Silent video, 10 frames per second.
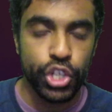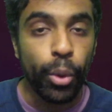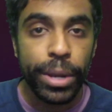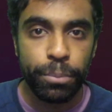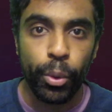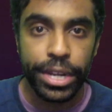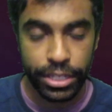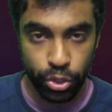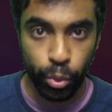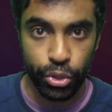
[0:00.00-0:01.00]
show it
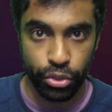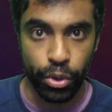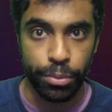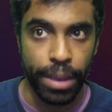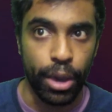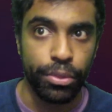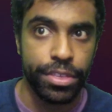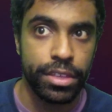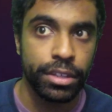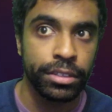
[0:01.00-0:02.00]
pointing towards their own
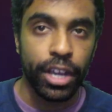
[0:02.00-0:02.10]
mouths.